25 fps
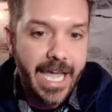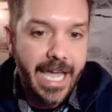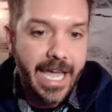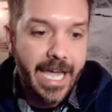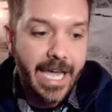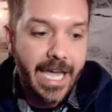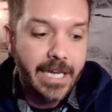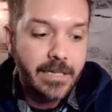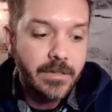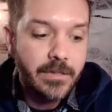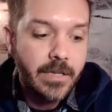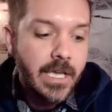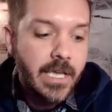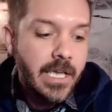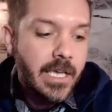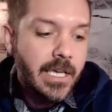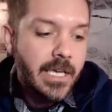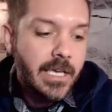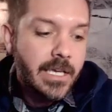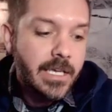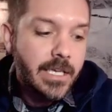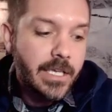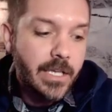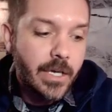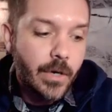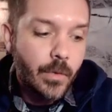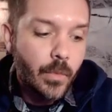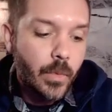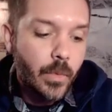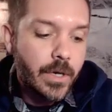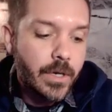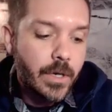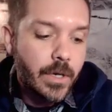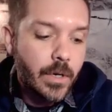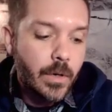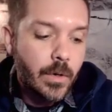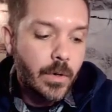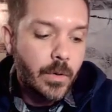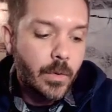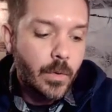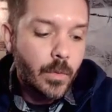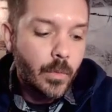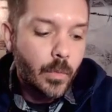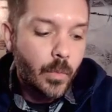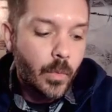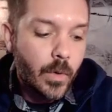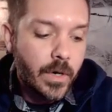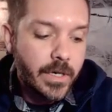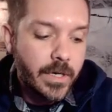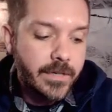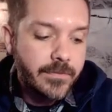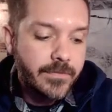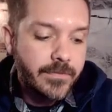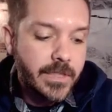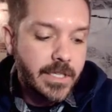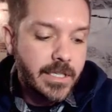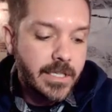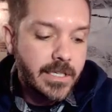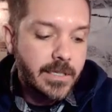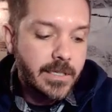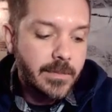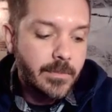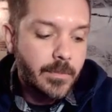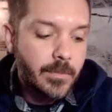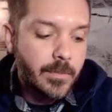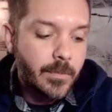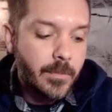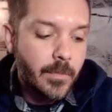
And, you know, one of the